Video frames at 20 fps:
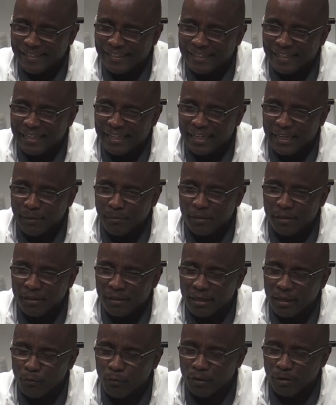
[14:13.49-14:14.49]

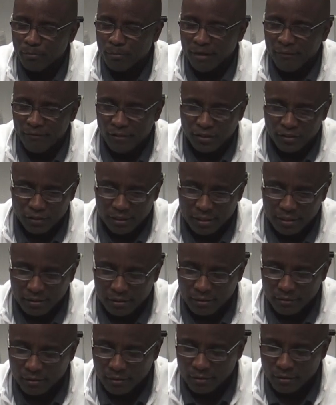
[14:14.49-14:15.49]
My vision is
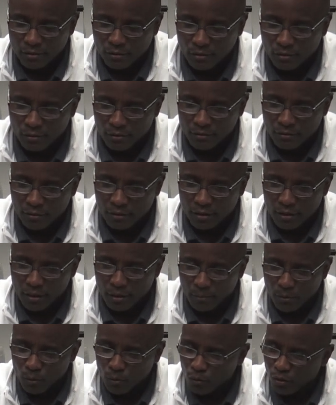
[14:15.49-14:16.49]
to
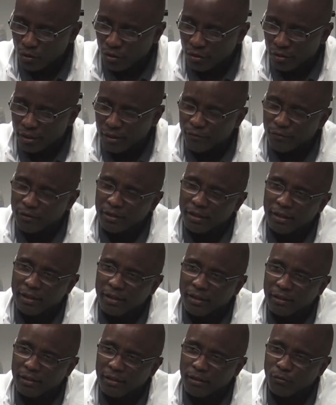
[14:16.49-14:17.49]
come to work every
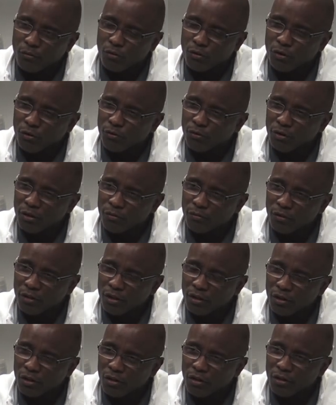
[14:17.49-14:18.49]
day and work really,
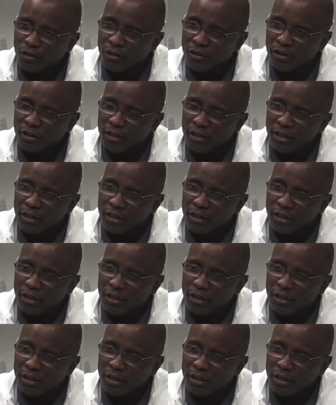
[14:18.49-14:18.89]
really hard,